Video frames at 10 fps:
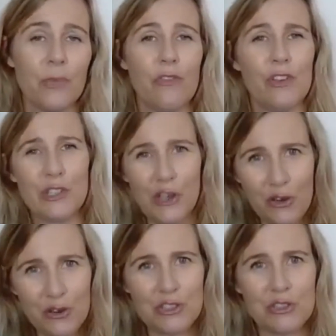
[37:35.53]
If you
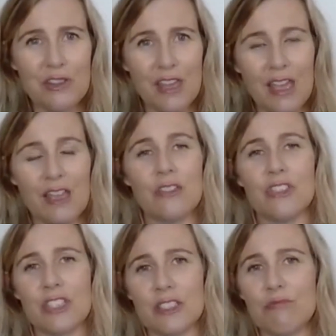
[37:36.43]
don't do that,
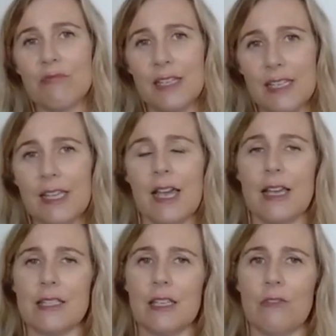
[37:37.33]
you're just really
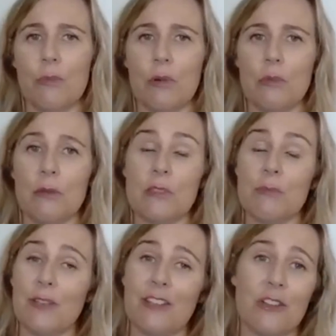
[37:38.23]
asking for
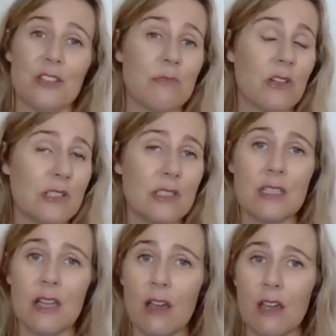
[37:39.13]
problems, because most
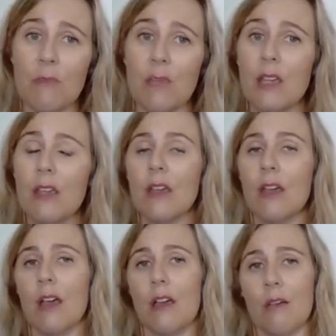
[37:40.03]
of the time,
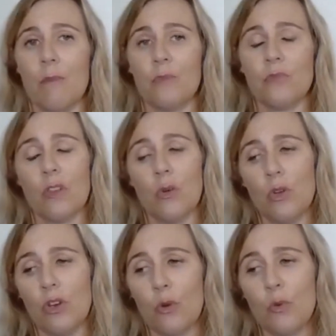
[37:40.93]

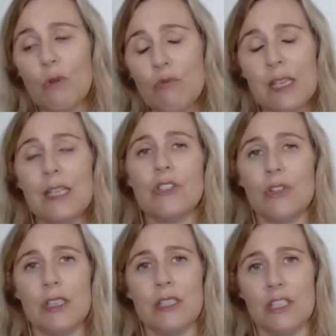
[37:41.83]
we really
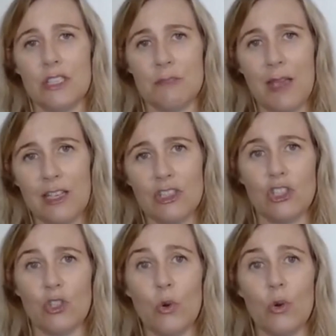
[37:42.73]
do need to just make
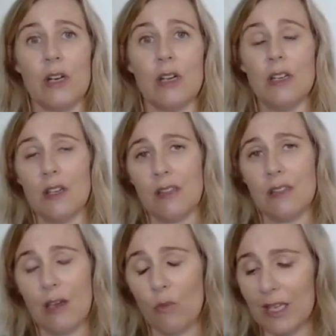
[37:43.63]
sure
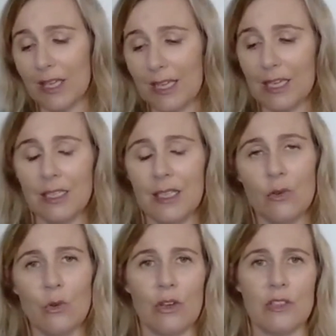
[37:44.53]
that we're
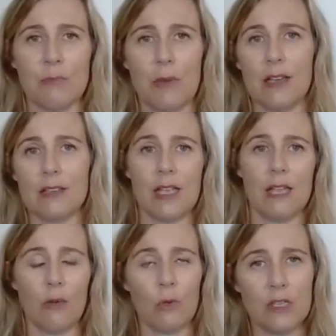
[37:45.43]
killing all those bugs
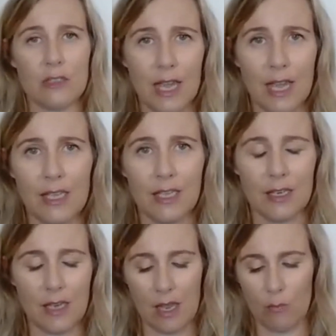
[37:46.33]
and that we're
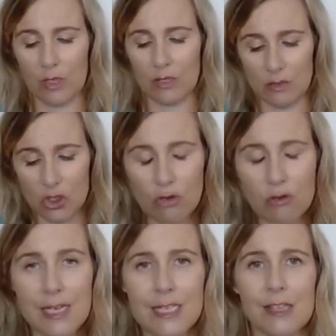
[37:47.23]
taking and we're
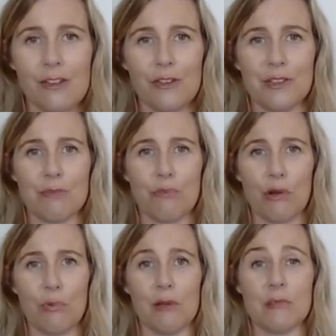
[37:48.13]
treating those
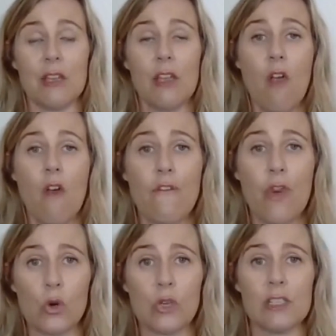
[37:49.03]
problems
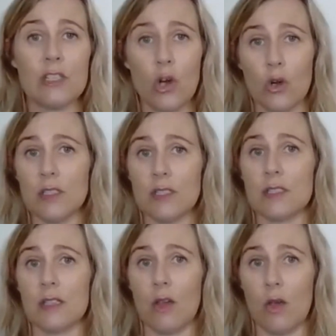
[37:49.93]
for as long
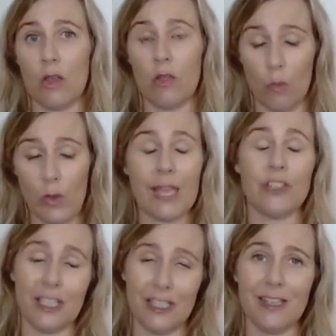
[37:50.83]
as we
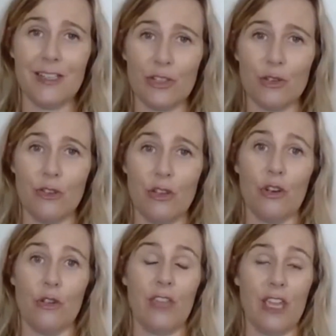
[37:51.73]
actually need to,
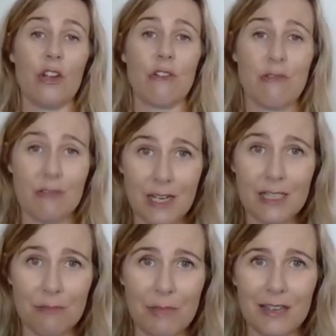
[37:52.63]
the
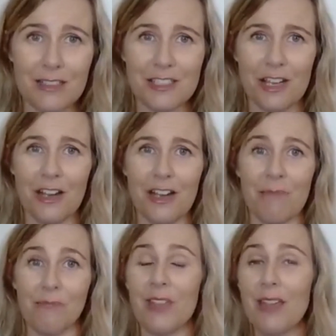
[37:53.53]
correct amount of
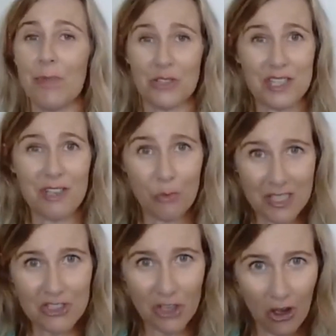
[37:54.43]
time. Because if
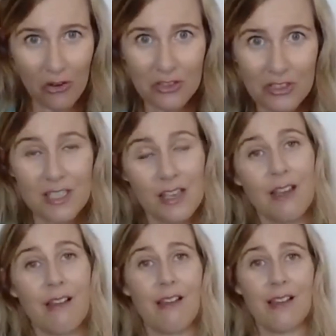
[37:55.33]
we don't,
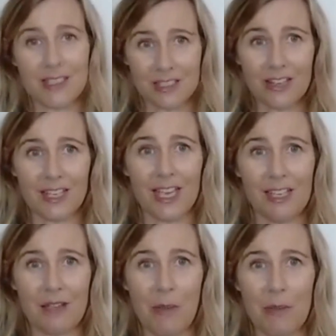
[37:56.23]
it's just going to
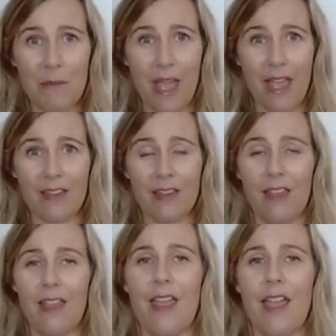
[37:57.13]
keep coming back.
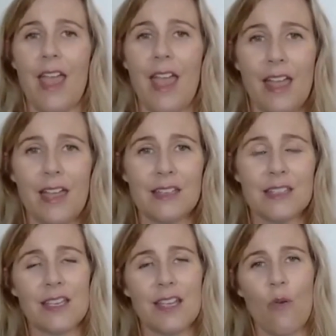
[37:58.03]

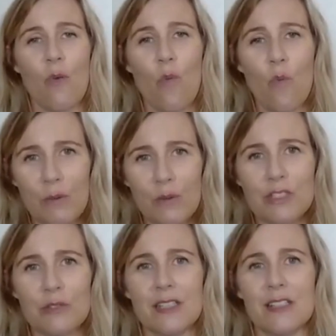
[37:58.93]
And when
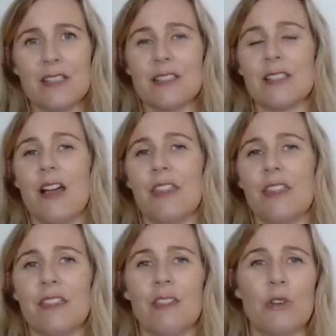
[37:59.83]
we're doing this, I
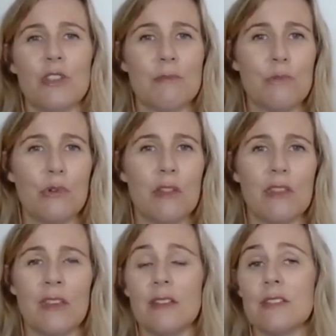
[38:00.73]
think the most
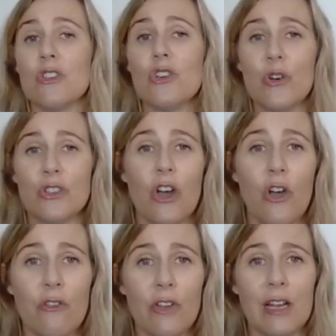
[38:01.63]
important thing is not
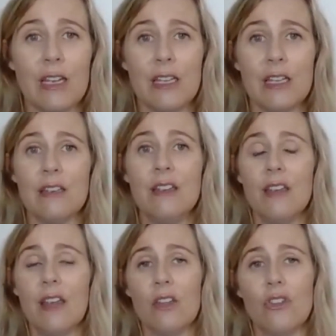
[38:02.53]
to over clean.